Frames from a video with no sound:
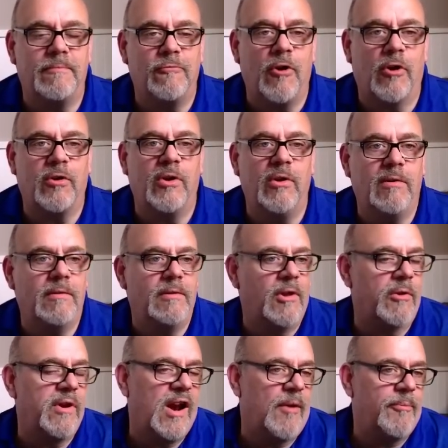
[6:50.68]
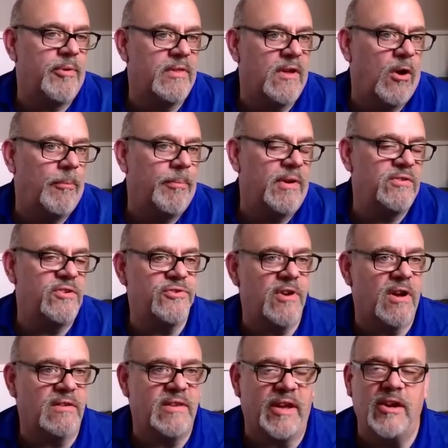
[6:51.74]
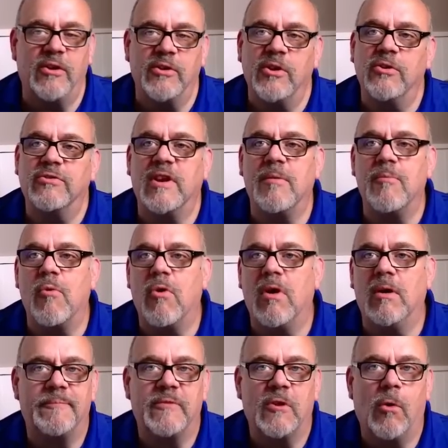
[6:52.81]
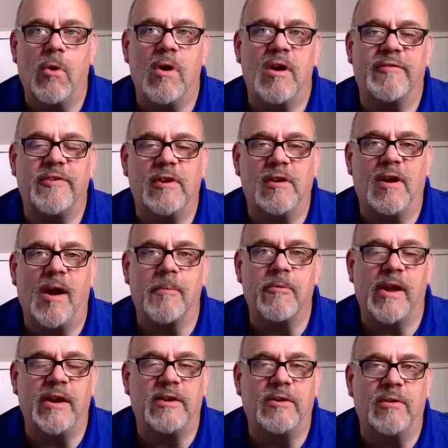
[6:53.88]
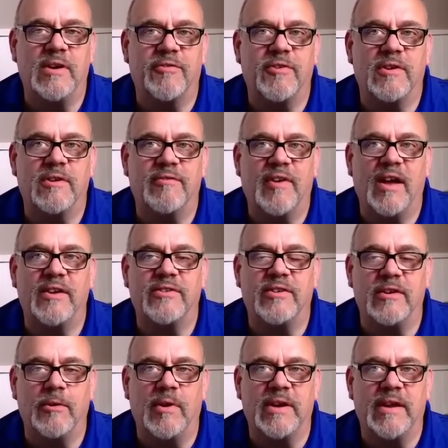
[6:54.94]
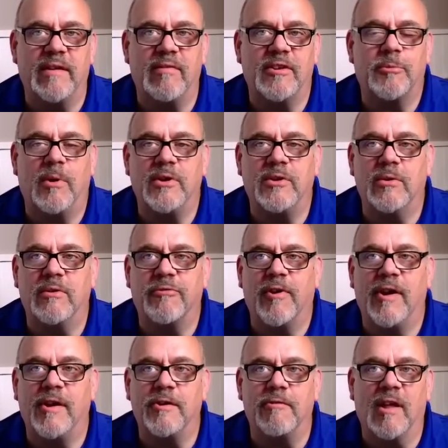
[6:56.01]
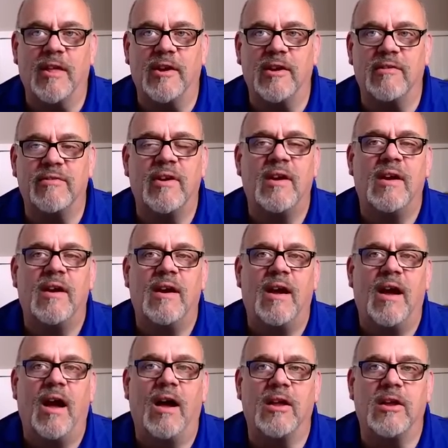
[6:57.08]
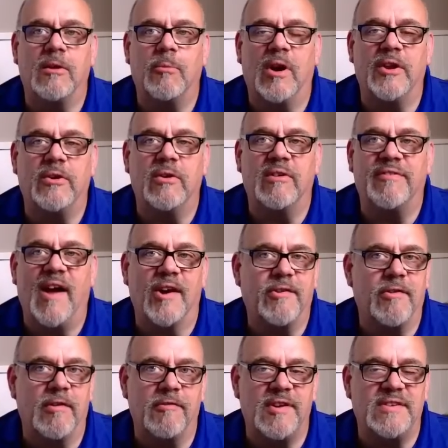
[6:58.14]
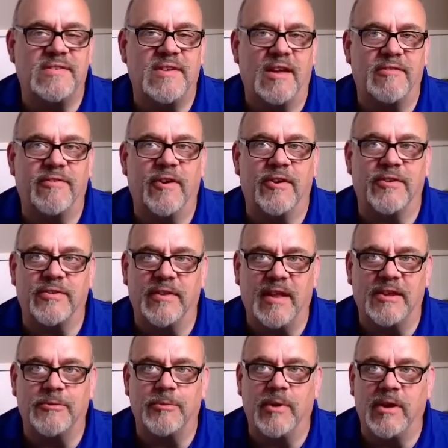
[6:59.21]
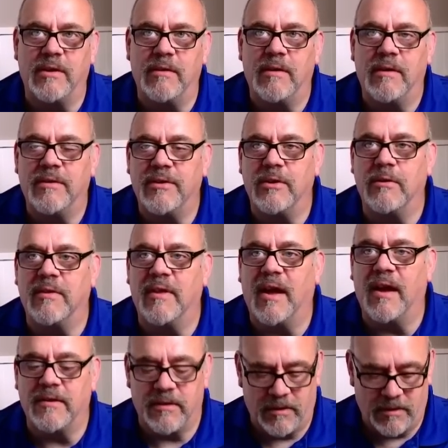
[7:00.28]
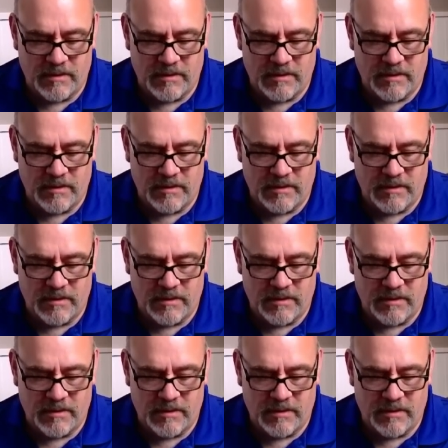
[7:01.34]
Roku loaded up with a whole bunch of junk that you don't use anymore, or if you're upgrading to a different device and you want to give this one to a friend or relative, uh, you'd want to do a factory reset first, and that's where you'd do that.